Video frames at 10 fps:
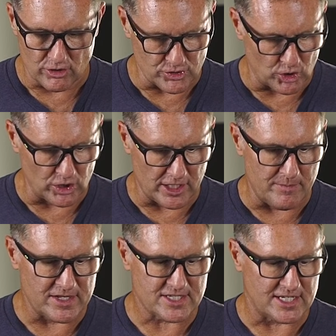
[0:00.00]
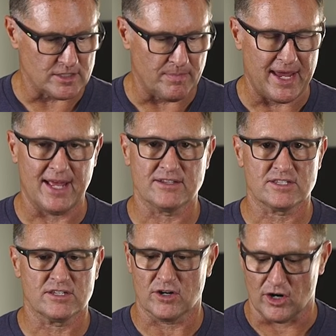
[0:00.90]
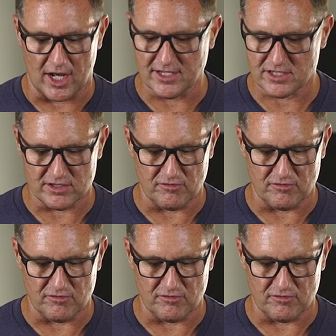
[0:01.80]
early to mid-season pants or hunts.